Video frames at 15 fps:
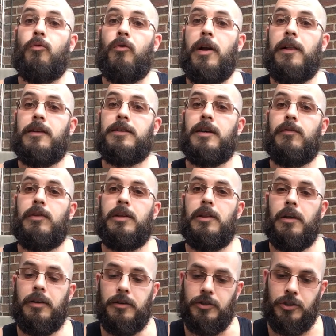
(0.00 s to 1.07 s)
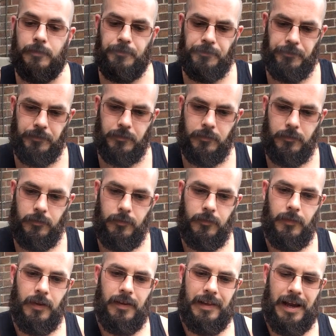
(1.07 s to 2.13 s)
relatively large.
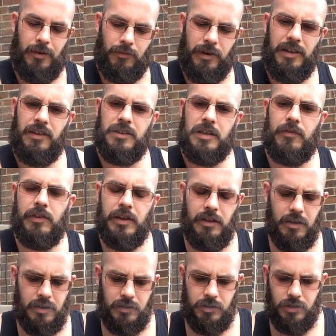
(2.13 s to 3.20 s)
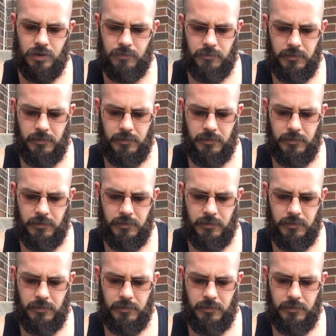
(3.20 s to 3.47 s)
Now, relatively large.